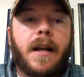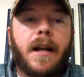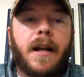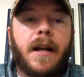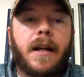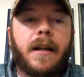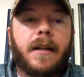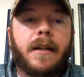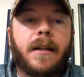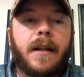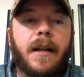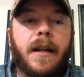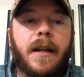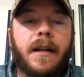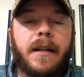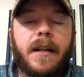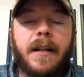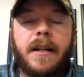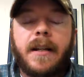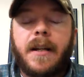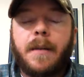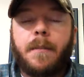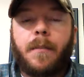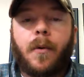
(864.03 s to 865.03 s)
at
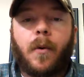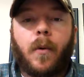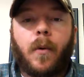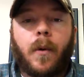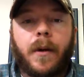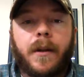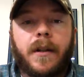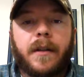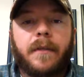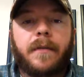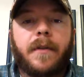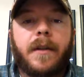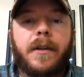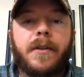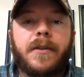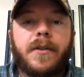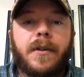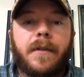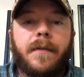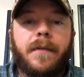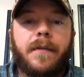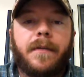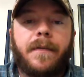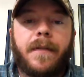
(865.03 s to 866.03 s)
any point, if
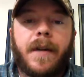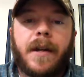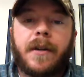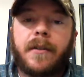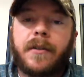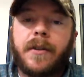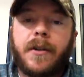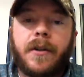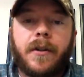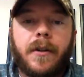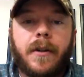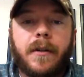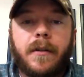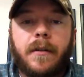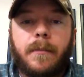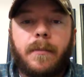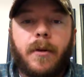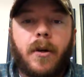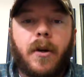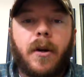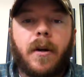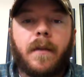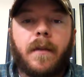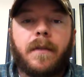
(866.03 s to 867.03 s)
there's a failure in the
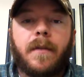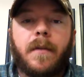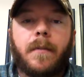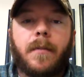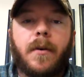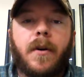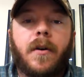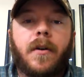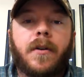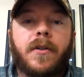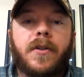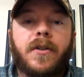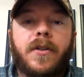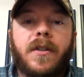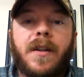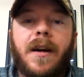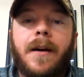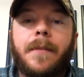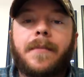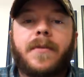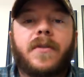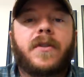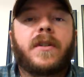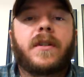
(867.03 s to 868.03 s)
bar, if the bar
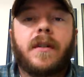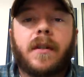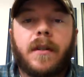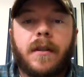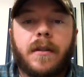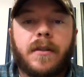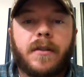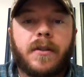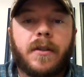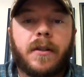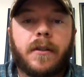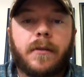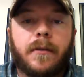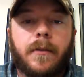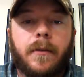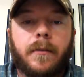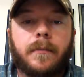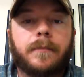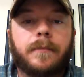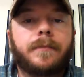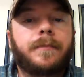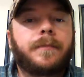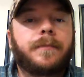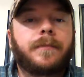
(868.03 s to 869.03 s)
stops sending a
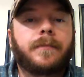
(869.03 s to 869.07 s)
signal,